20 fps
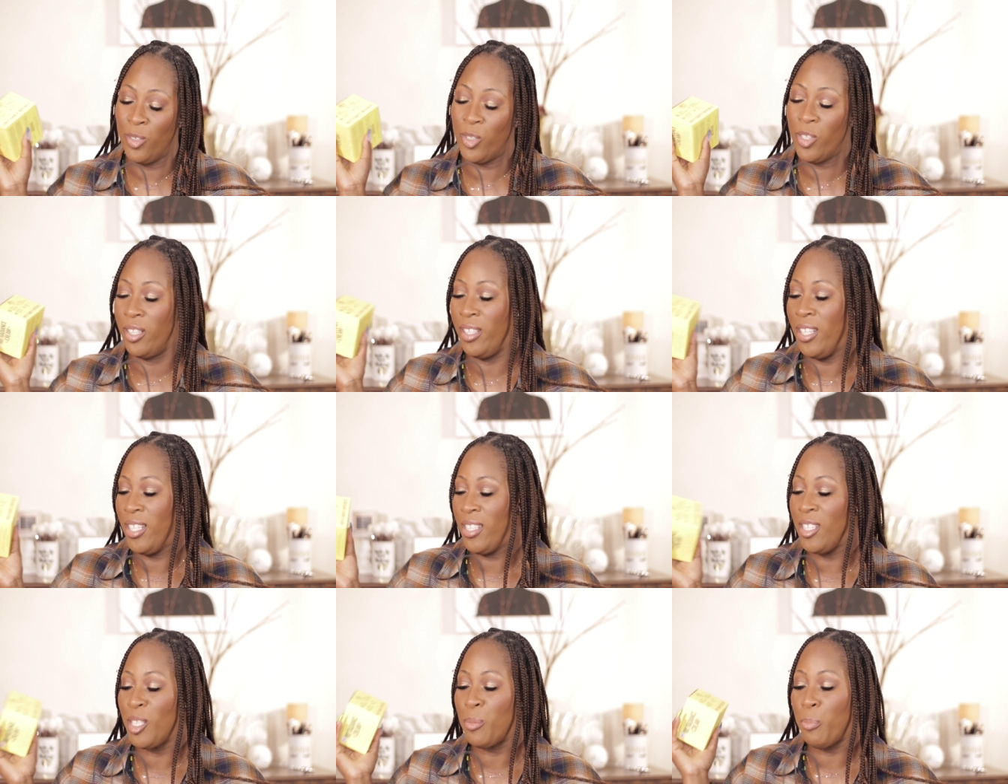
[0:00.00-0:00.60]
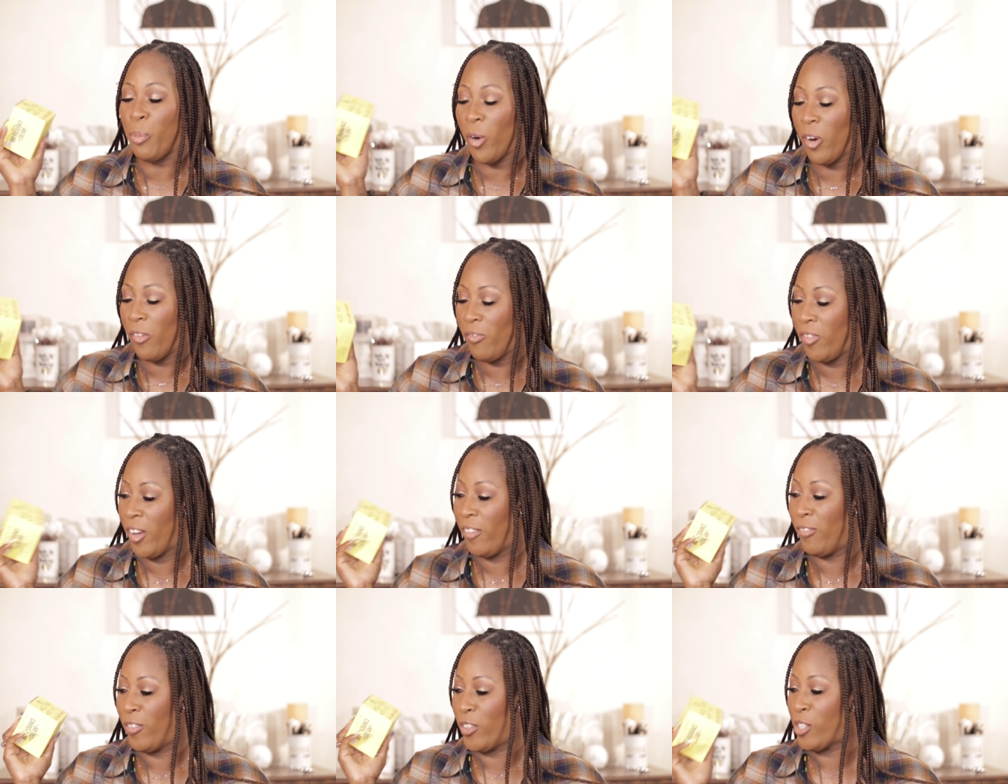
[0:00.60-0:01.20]
So this is
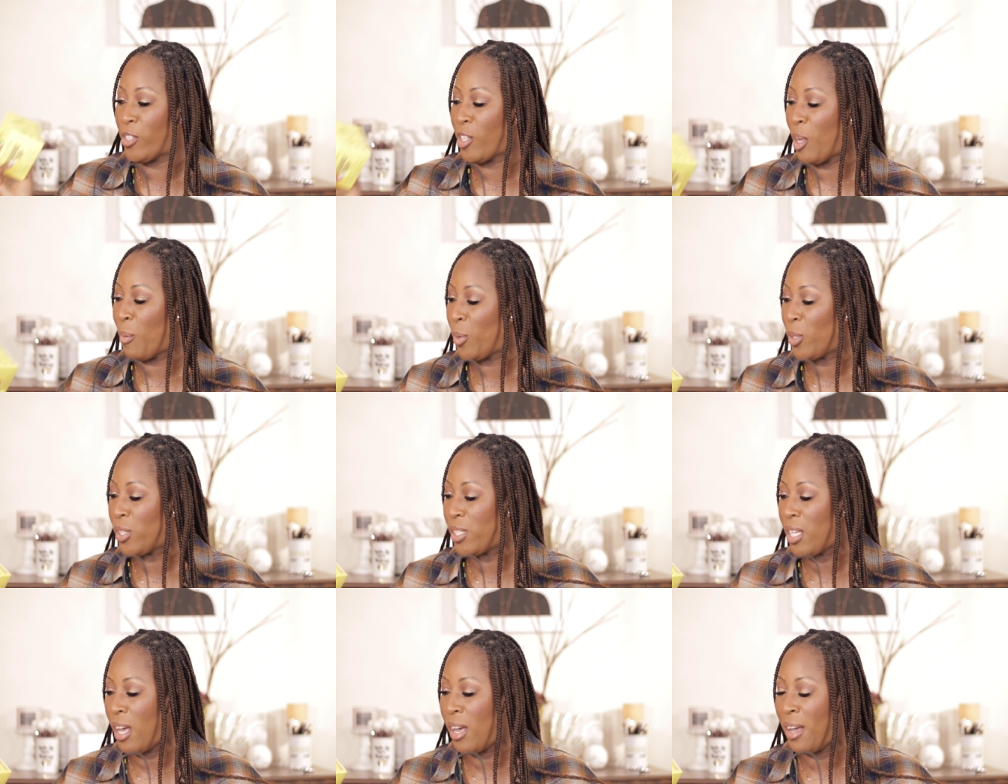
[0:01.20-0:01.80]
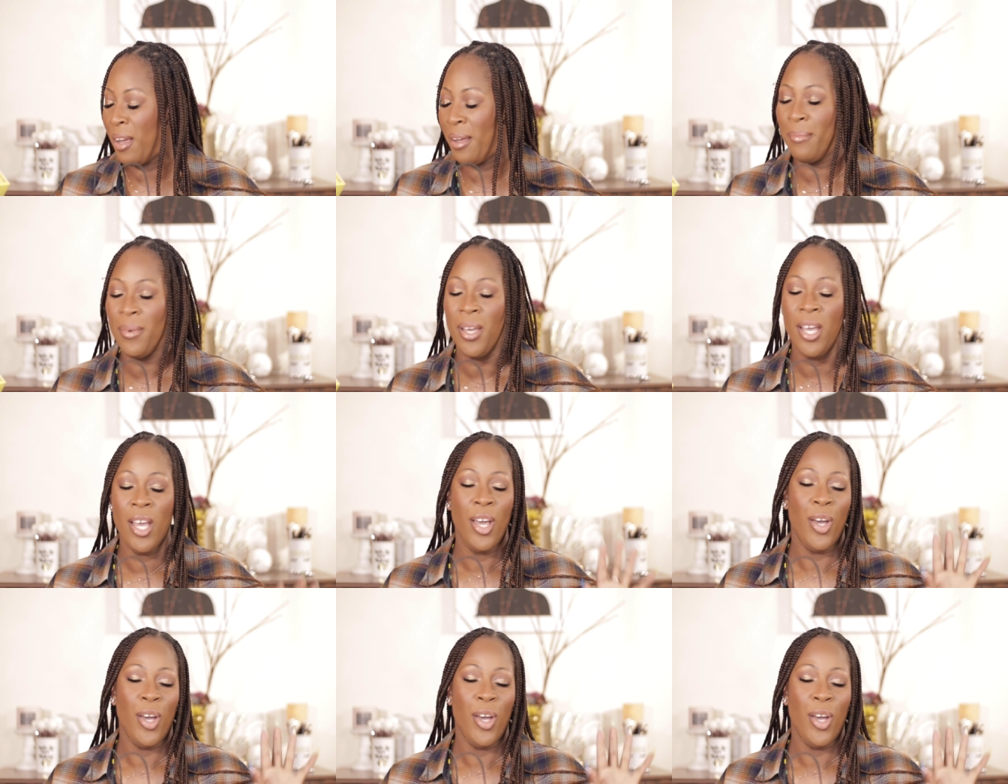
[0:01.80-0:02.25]
perfect for summertime.